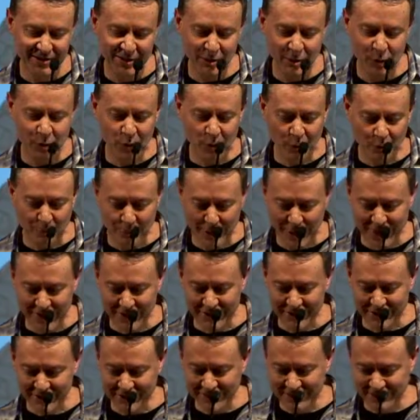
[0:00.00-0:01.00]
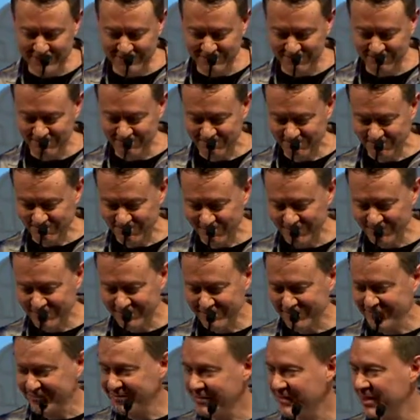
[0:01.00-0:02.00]
who repents.
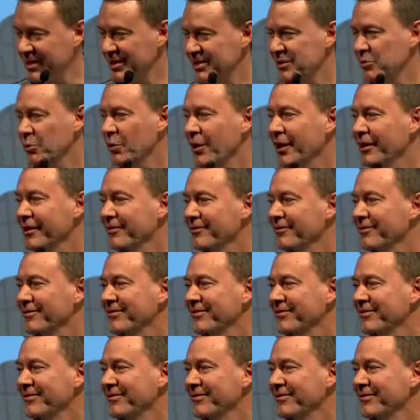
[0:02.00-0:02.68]
Just one.